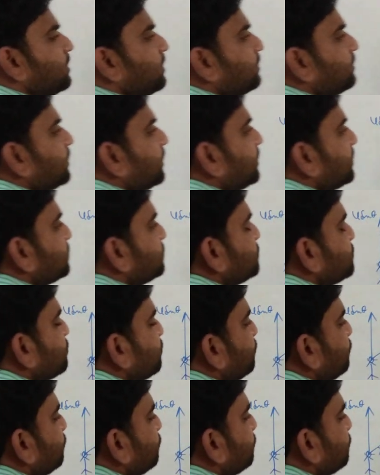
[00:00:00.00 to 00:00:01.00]
that is u
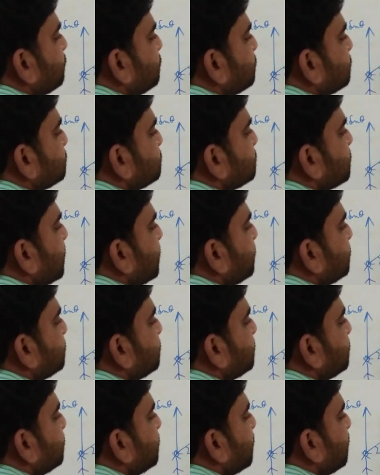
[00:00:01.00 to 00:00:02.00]
sin
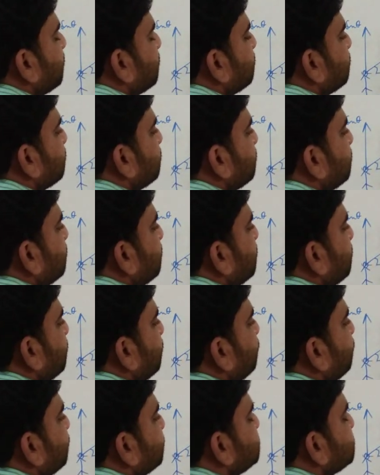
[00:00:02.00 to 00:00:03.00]
theta,
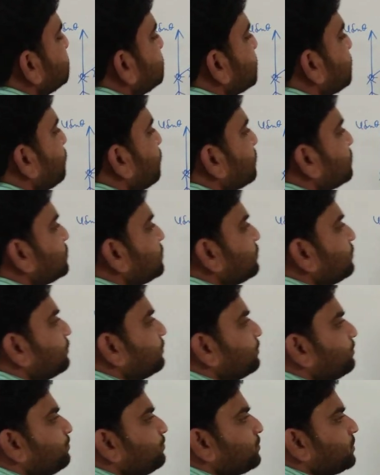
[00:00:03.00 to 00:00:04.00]
which is equals to,
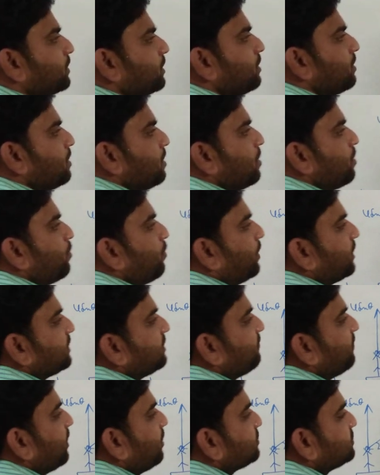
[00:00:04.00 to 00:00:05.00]
what is the
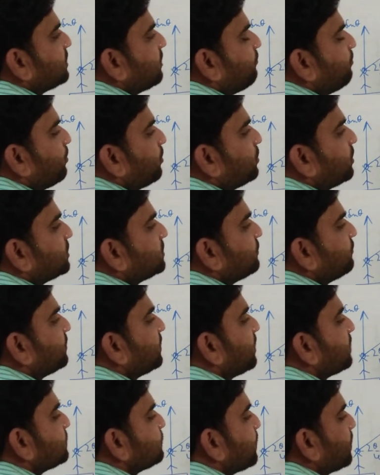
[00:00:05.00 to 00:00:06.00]
velocity of projection with
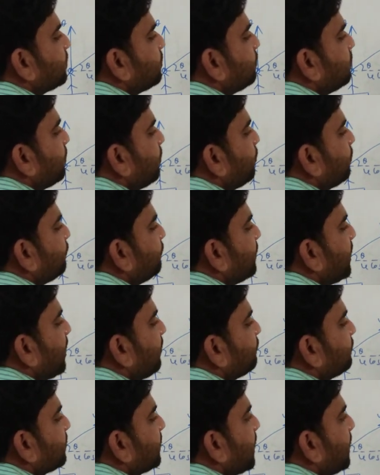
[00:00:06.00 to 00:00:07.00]
respect to ground? We
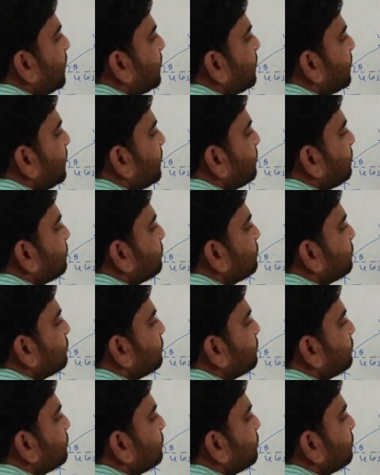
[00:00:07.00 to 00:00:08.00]
have to calculate
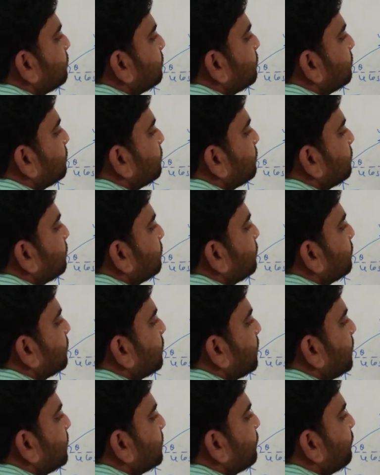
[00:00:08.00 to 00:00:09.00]

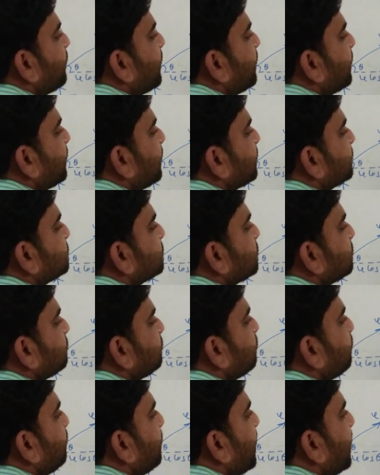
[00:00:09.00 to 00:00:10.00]
in the y direction,
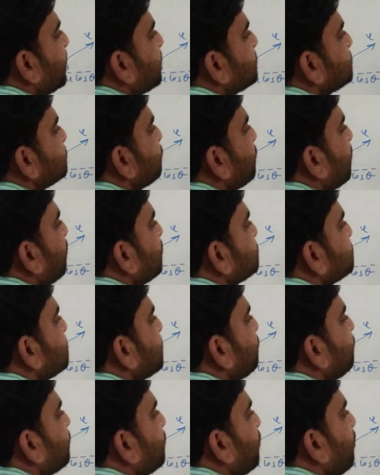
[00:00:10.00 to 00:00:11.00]
minus velocity
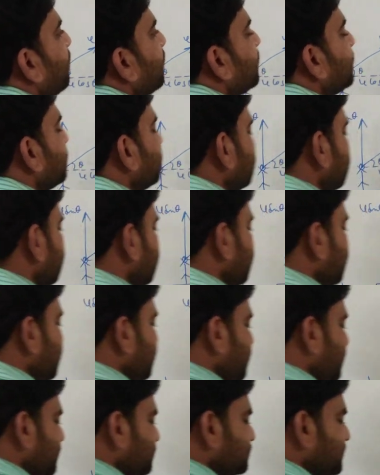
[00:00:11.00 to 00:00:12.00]
of trolley
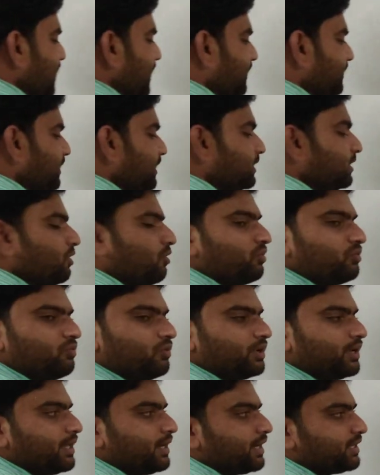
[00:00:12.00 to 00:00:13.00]
is acting
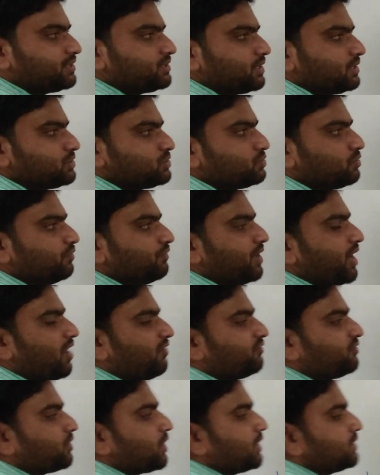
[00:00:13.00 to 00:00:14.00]
downward direction, so we
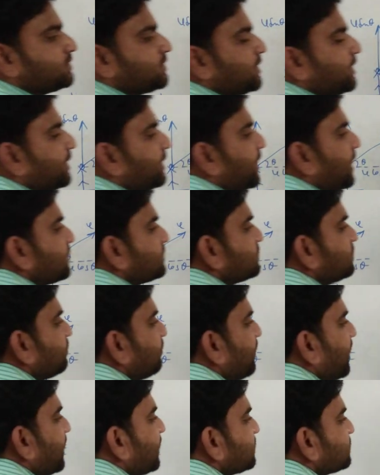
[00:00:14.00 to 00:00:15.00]
have to consider it as
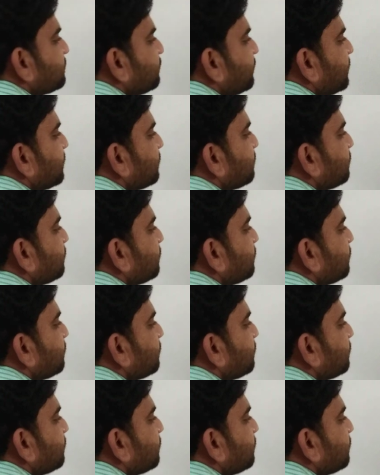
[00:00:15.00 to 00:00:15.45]
minus v.